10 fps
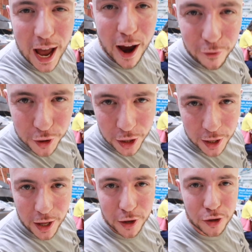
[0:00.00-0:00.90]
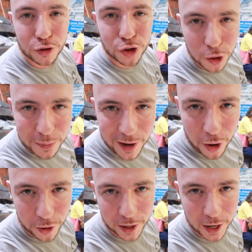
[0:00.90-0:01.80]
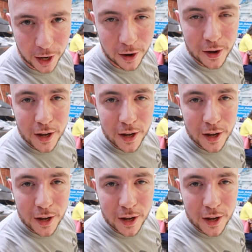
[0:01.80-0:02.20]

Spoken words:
everything that you should be ordering here.